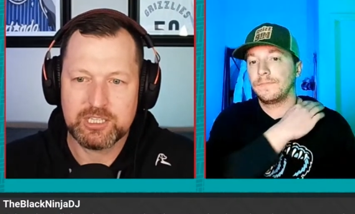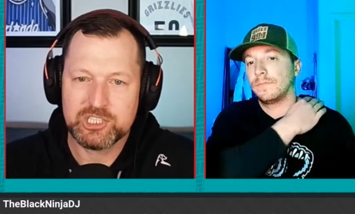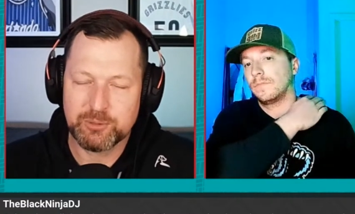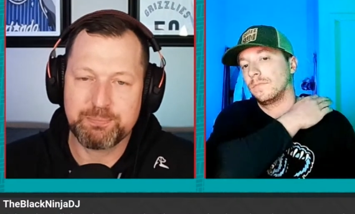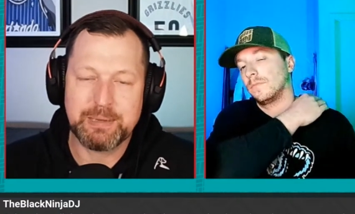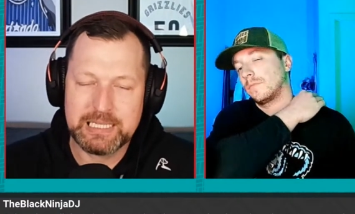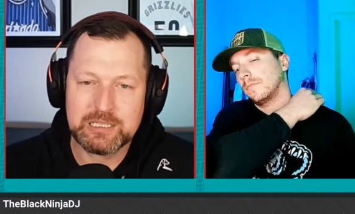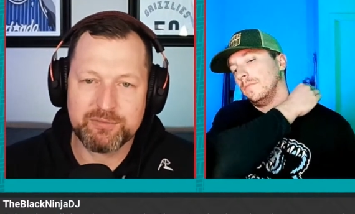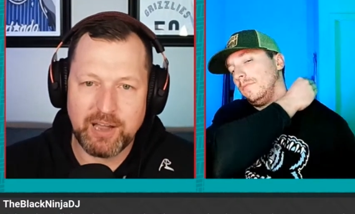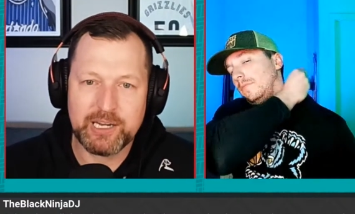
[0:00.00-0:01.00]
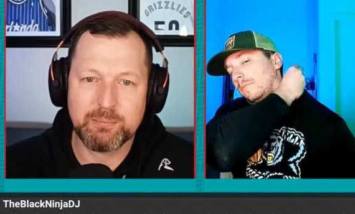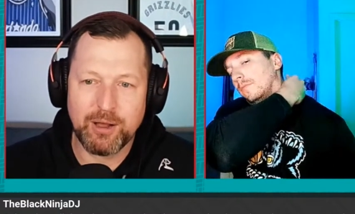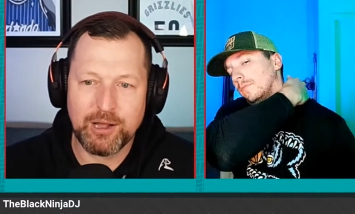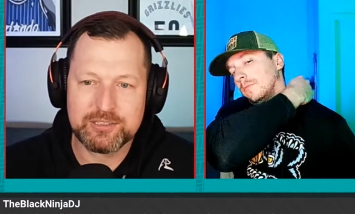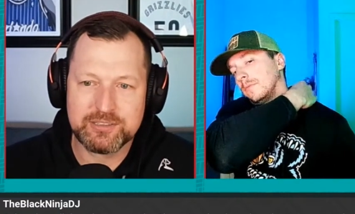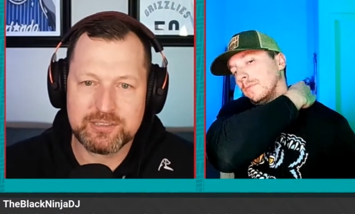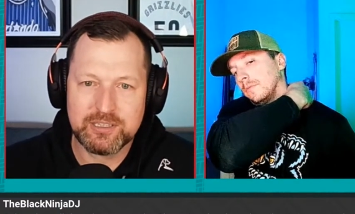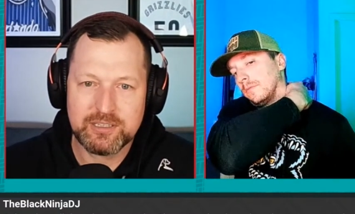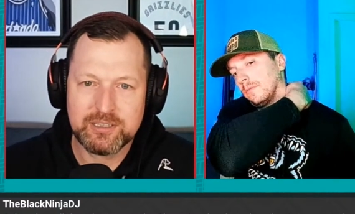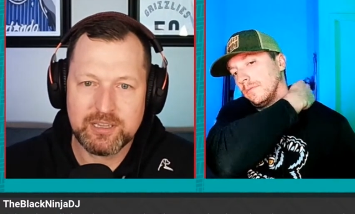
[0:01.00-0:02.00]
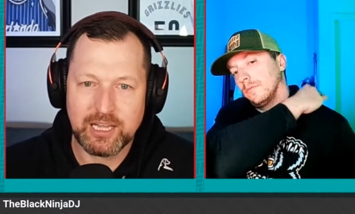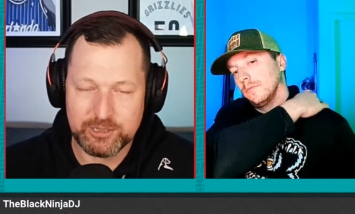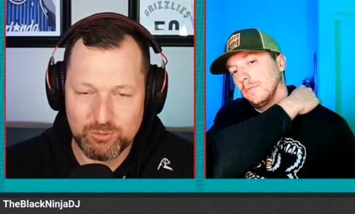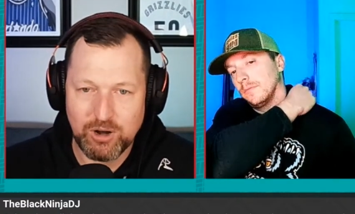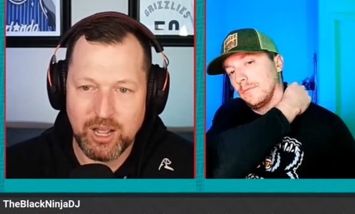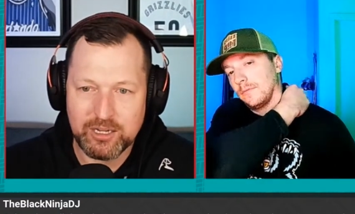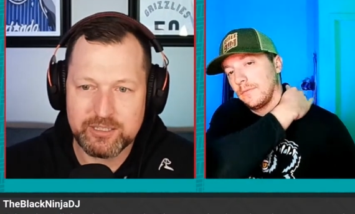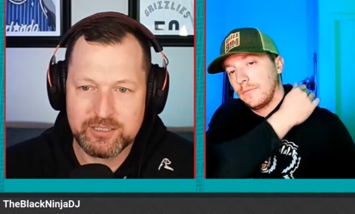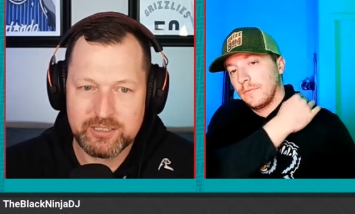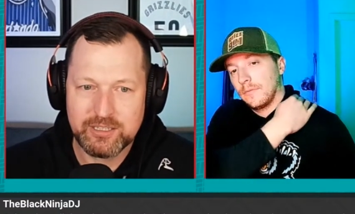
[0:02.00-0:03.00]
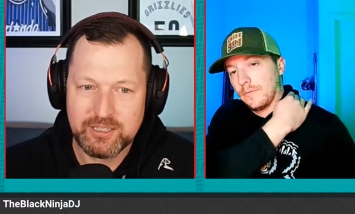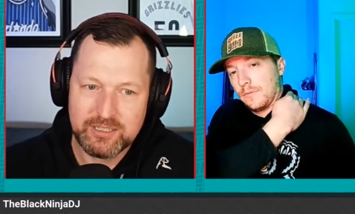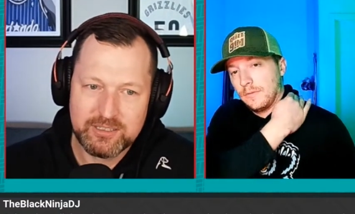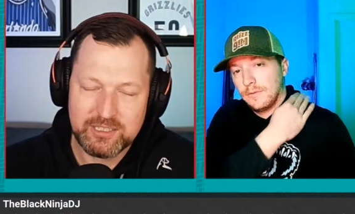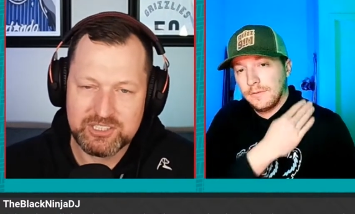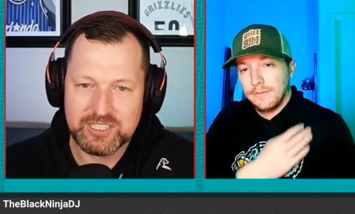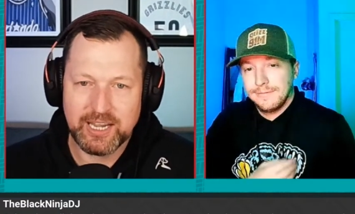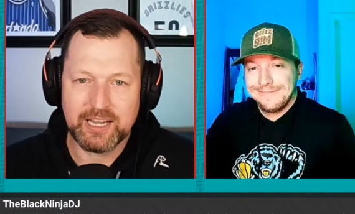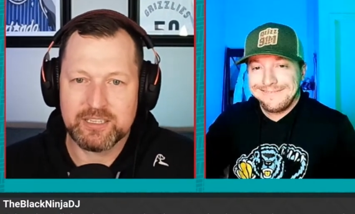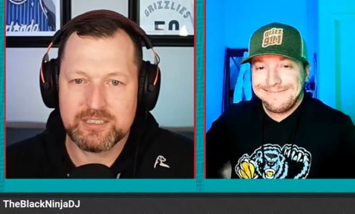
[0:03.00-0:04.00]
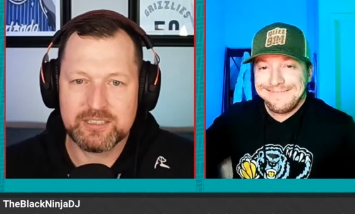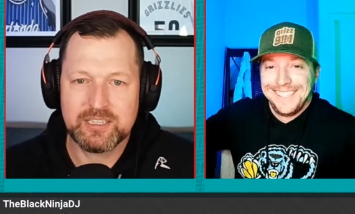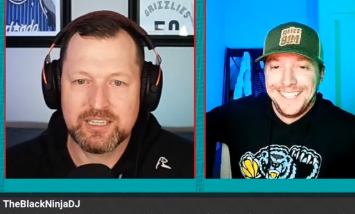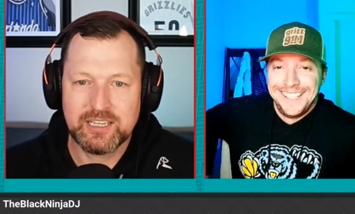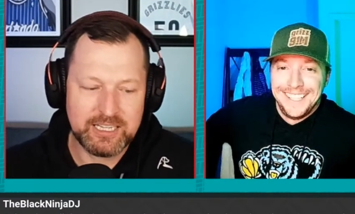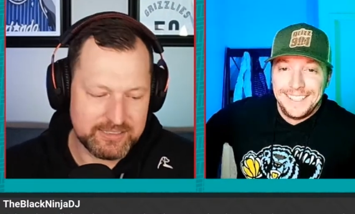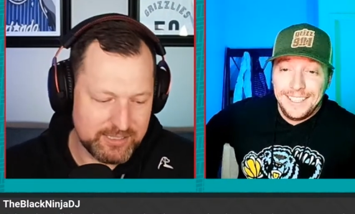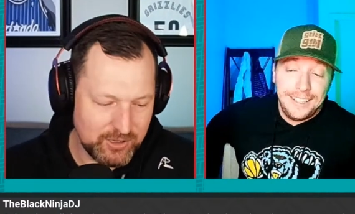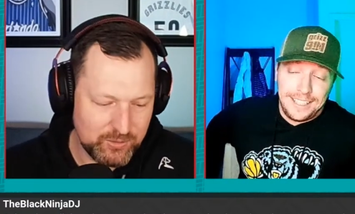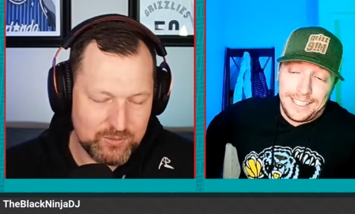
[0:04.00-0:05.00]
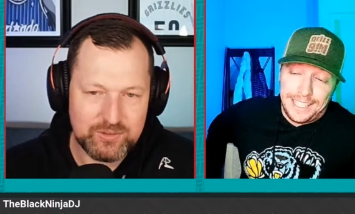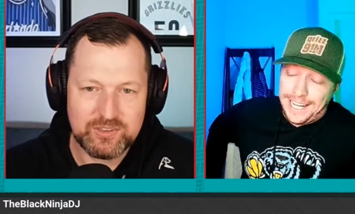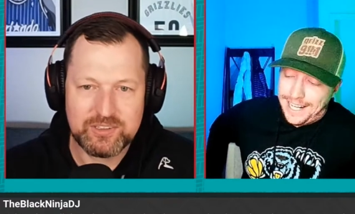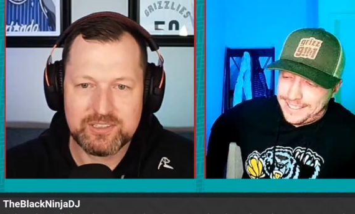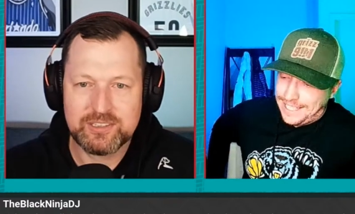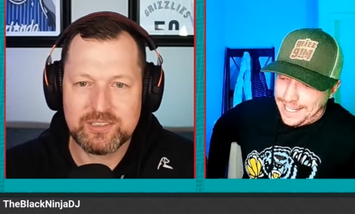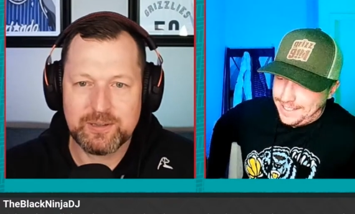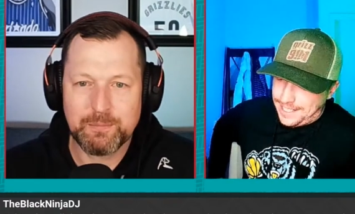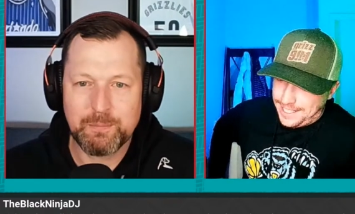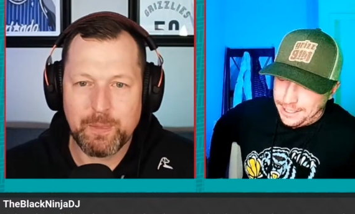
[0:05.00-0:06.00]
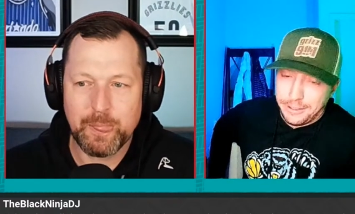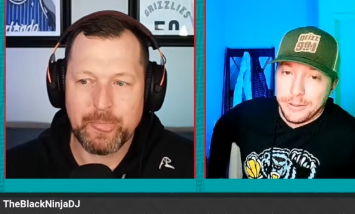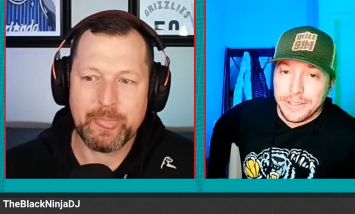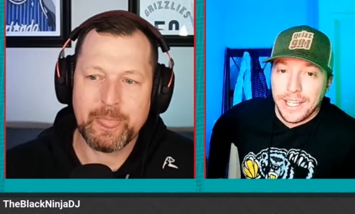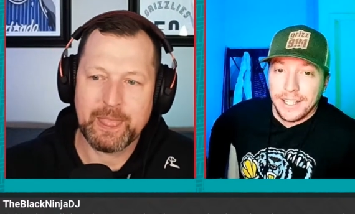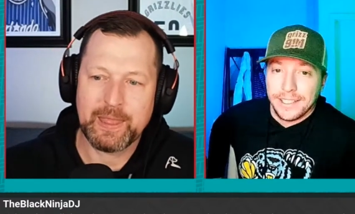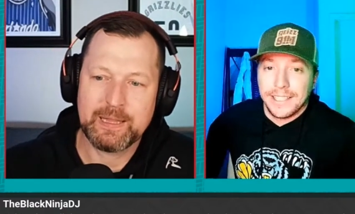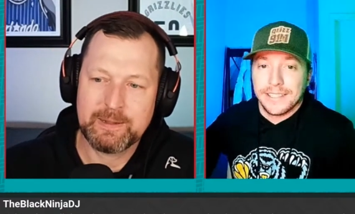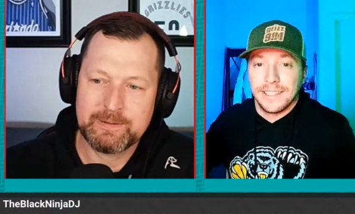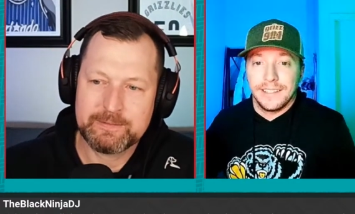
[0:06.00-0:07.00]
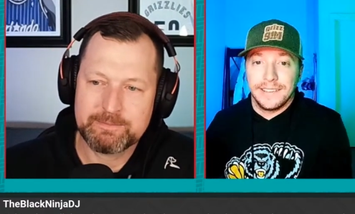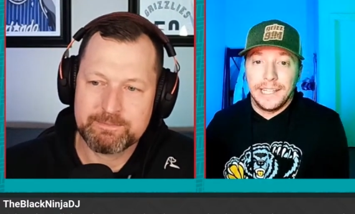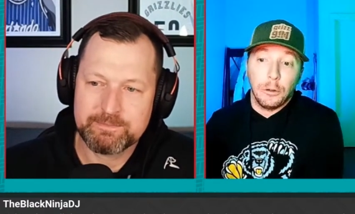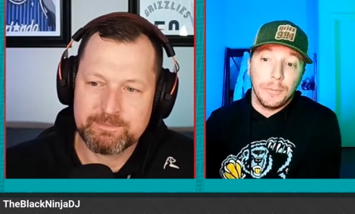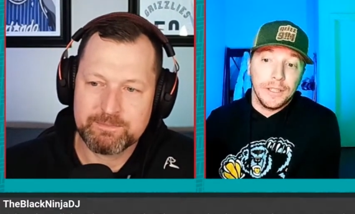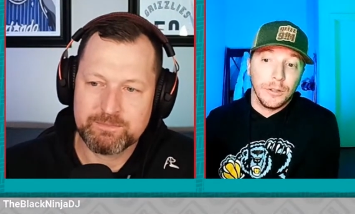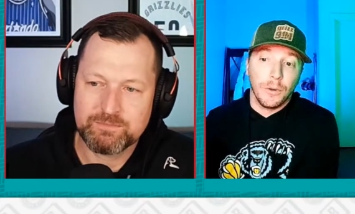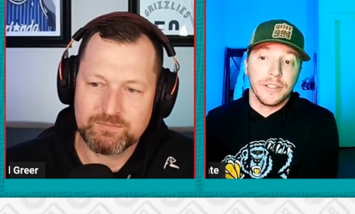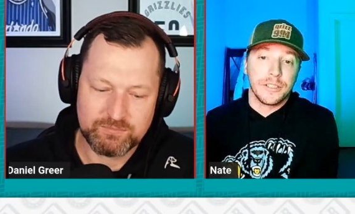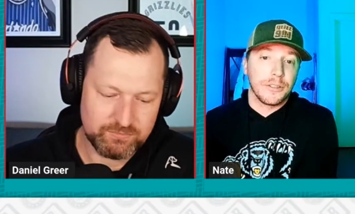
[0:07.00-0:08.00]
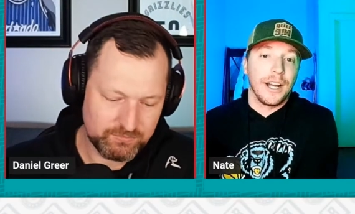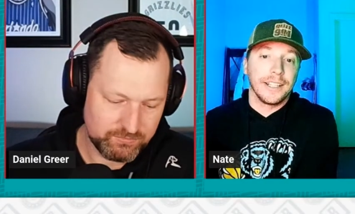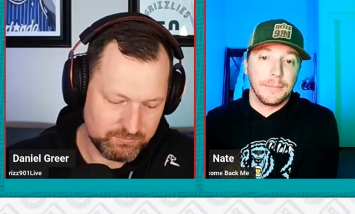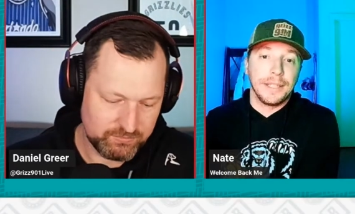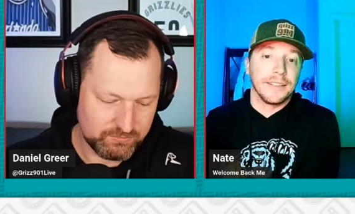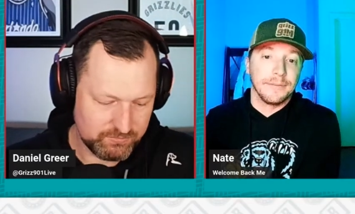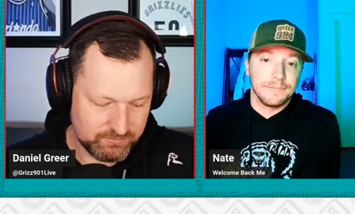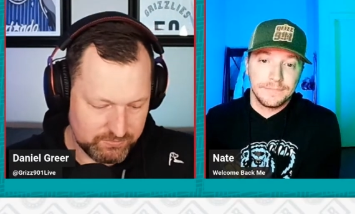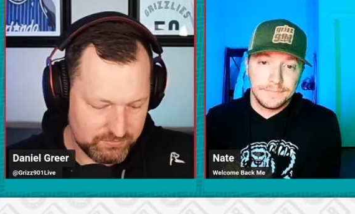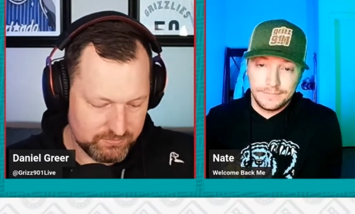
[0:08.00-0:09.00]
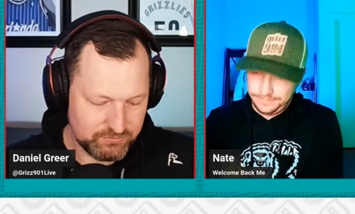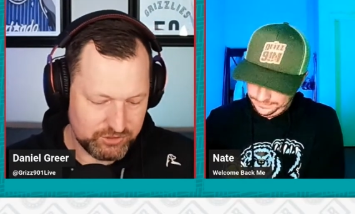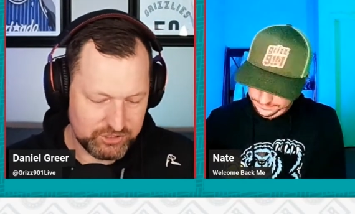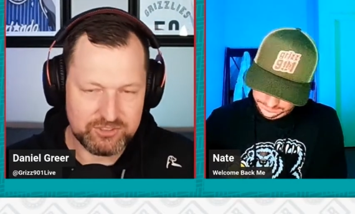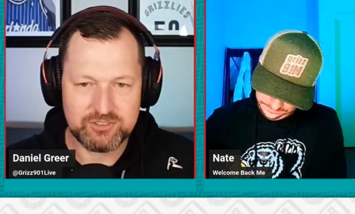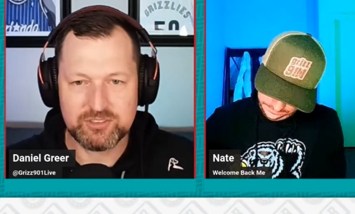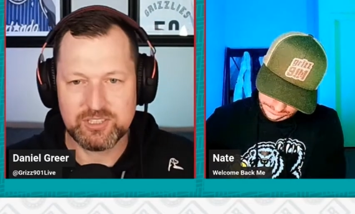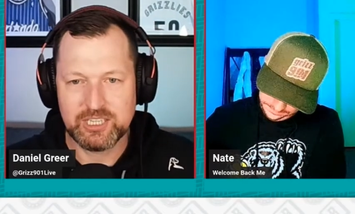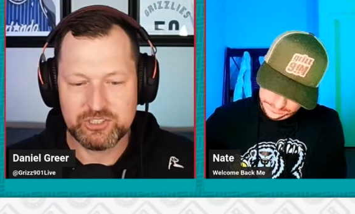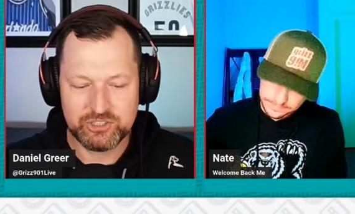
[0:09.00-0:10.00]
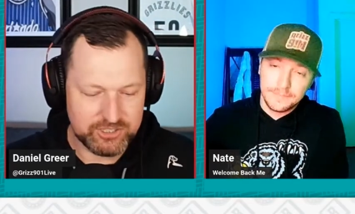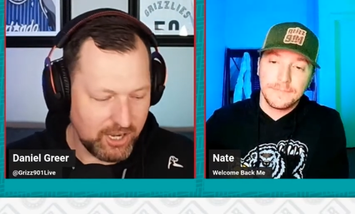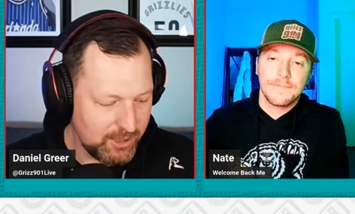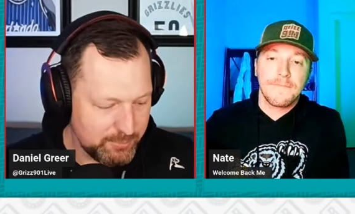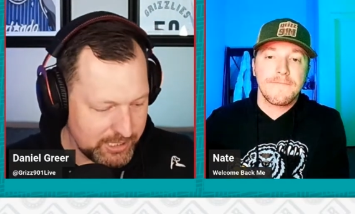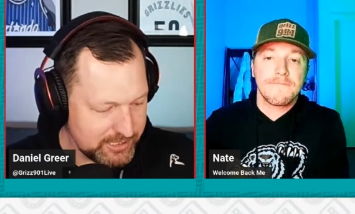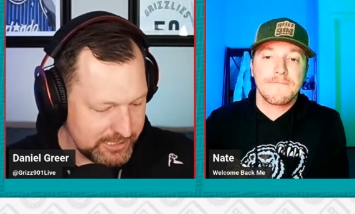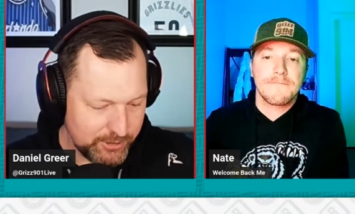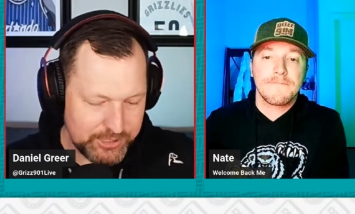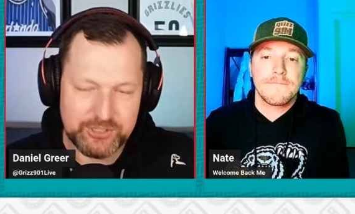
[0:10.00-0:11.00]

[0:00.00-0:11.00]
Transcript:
Speaker 1: to beat the final boss like The Rock, they just can't. And so, no, I, I
Speaker 2: actually I, I agree with that. I just think they will be the ones trying to beat them.
Speaker 1: Just just call them the Cody